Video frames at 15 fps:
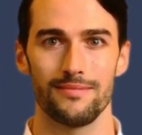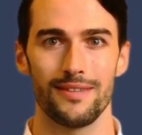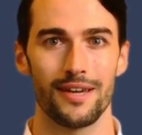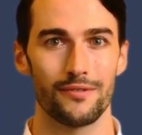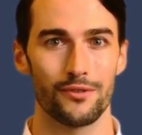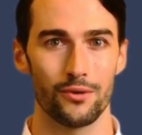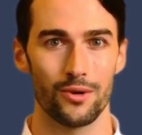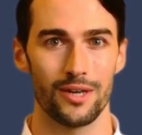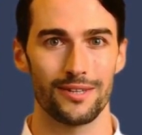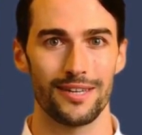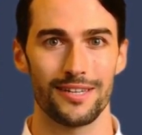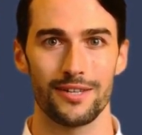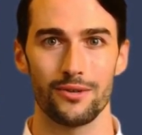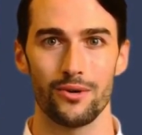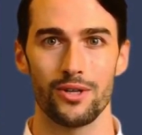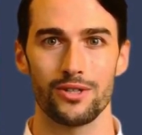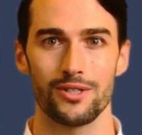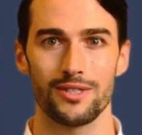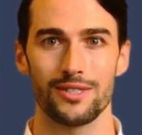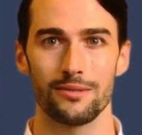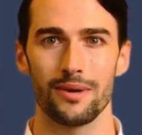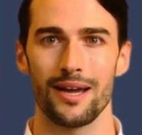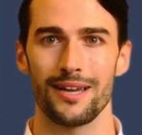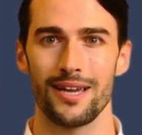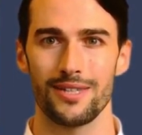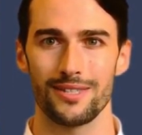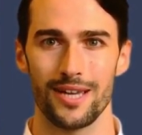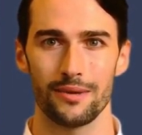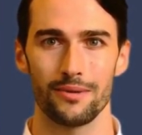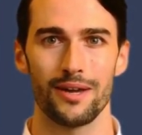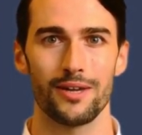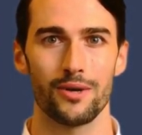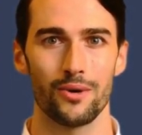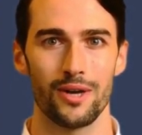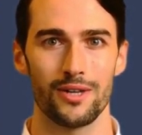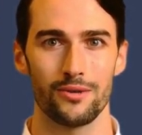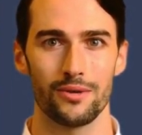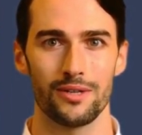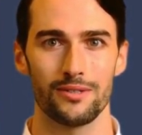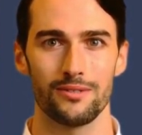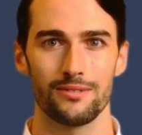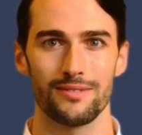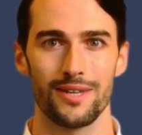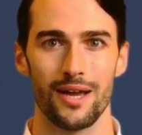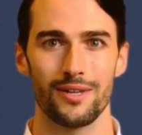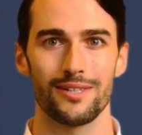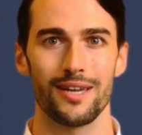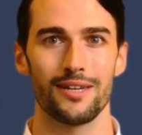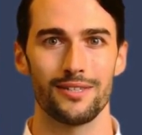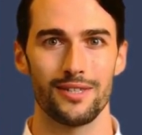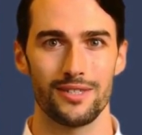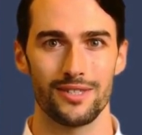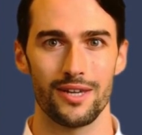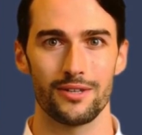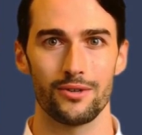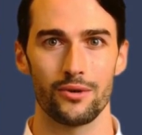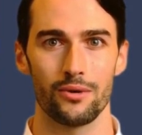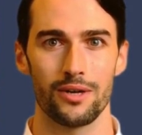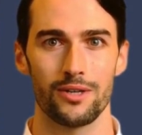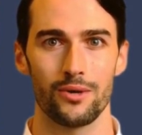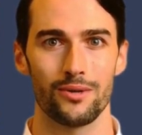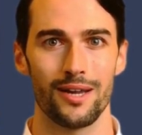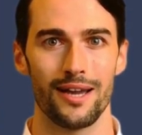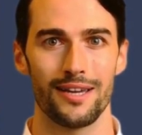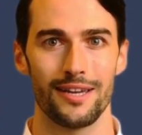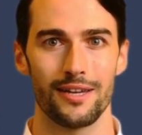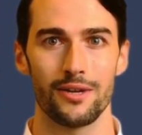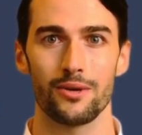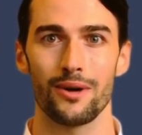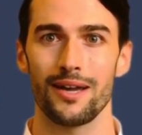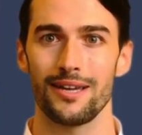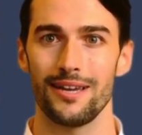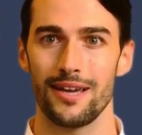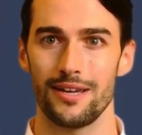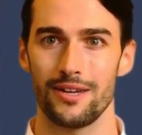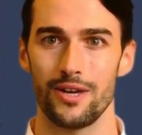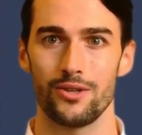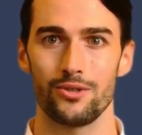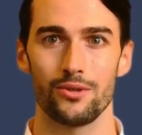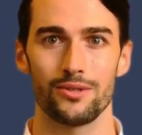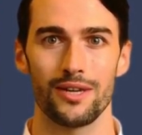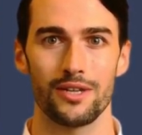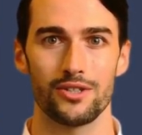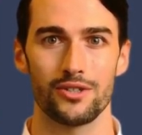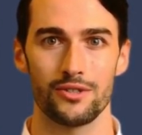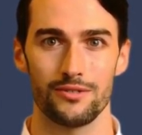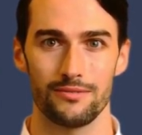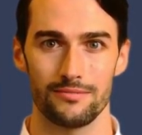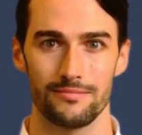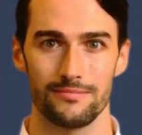If you have any questions about anti-money laundering, contact us on corrido.eu and get a consultation.